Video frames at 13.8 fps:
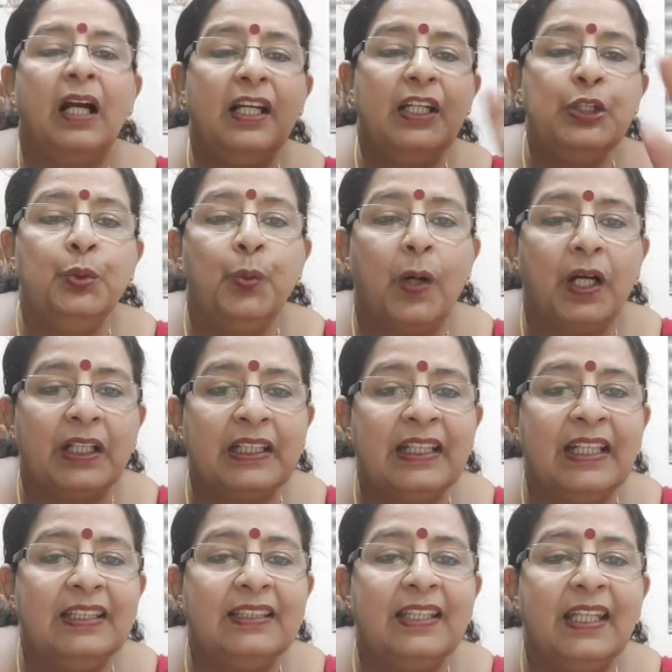You are
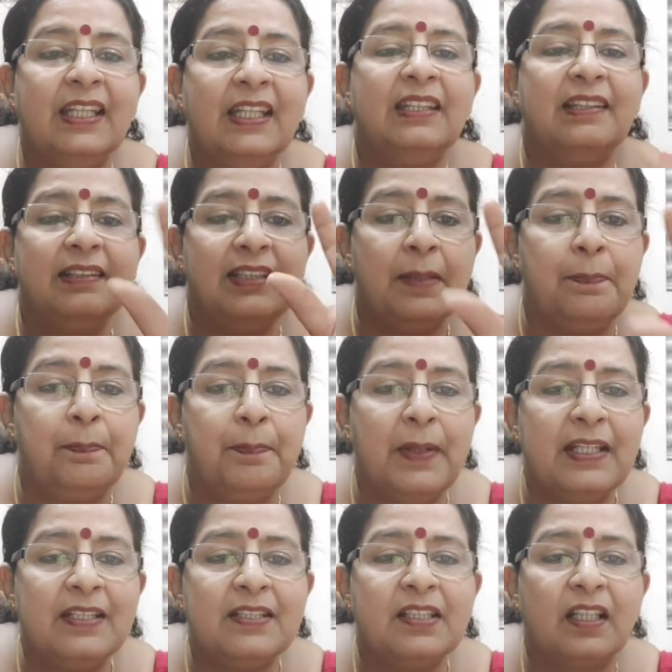getting the
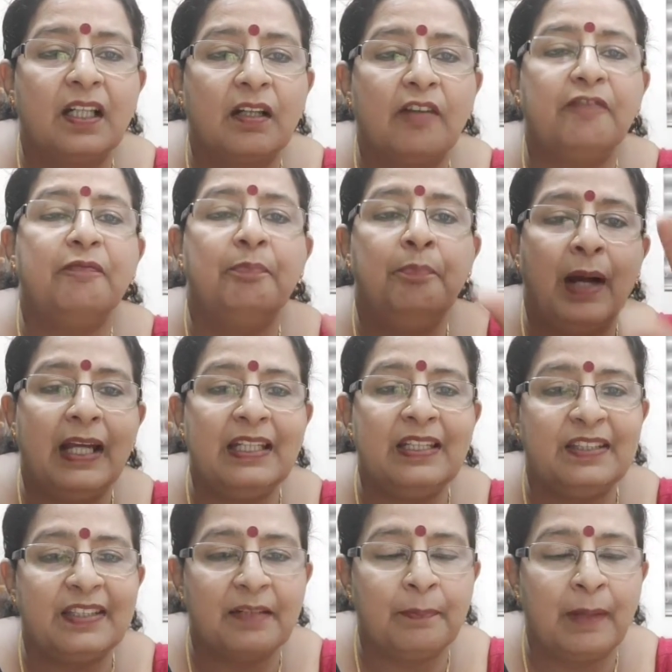picture of
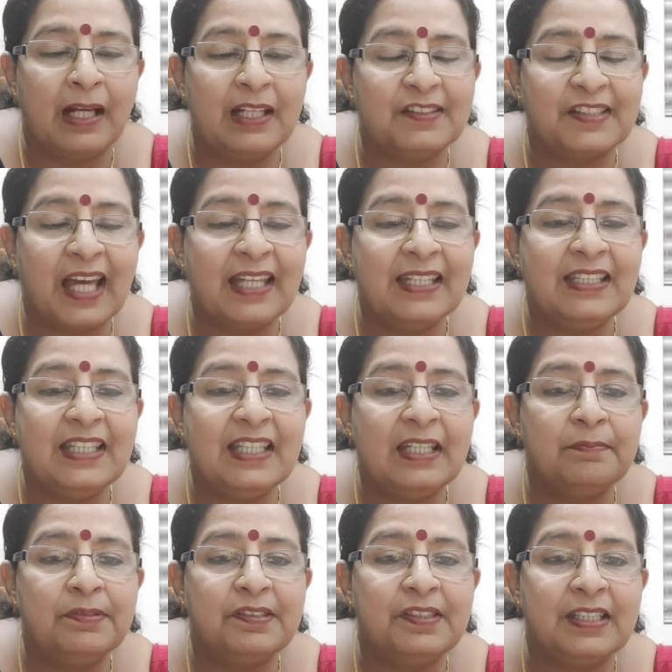
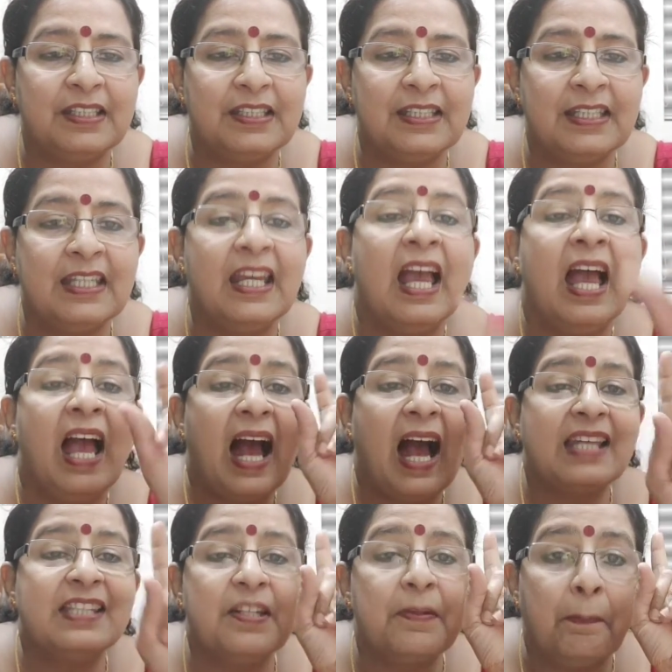Byzantium city
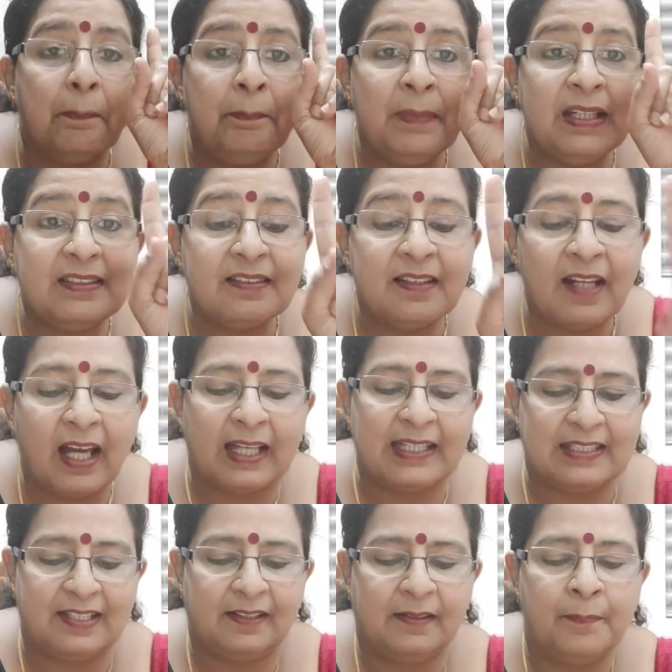at
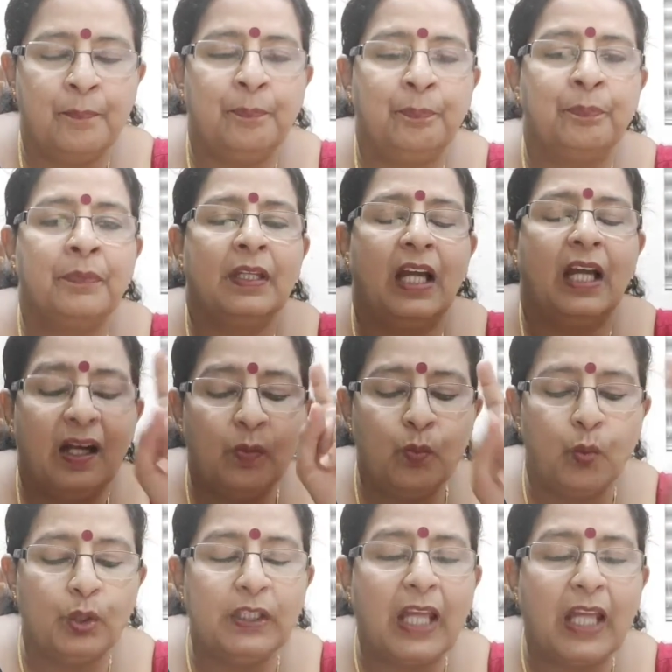midnight.
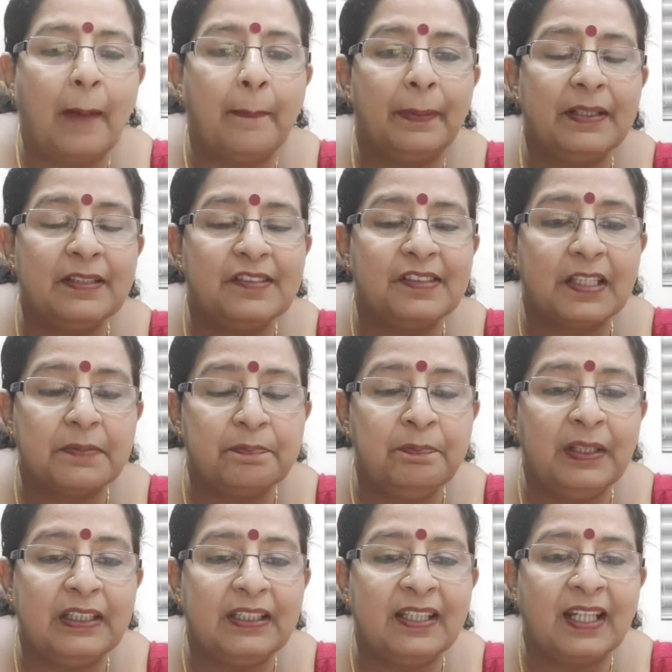What happens at
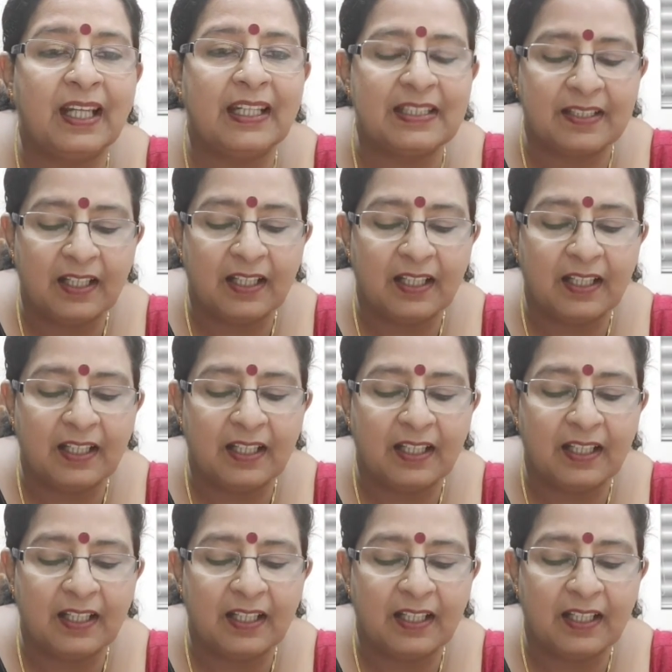midnight?